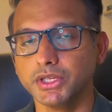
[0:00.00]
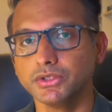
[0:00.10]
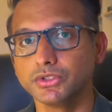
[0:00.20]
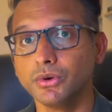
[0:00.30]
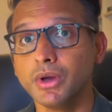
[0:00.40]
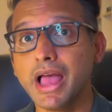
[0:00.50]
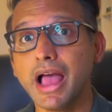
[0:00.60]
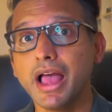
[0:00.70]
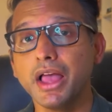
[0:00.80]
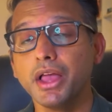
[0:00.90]
So
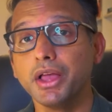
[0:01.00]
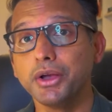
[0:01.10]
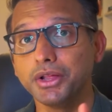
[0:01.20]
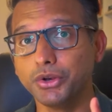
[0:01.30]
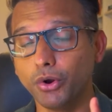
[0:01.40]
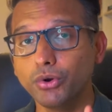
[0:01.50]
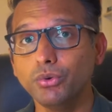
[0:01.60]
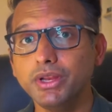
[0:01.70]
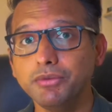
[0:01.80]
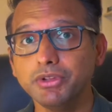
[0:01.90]
not
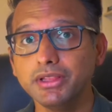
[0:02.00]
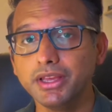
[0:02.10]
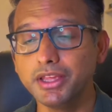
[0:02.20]
only did they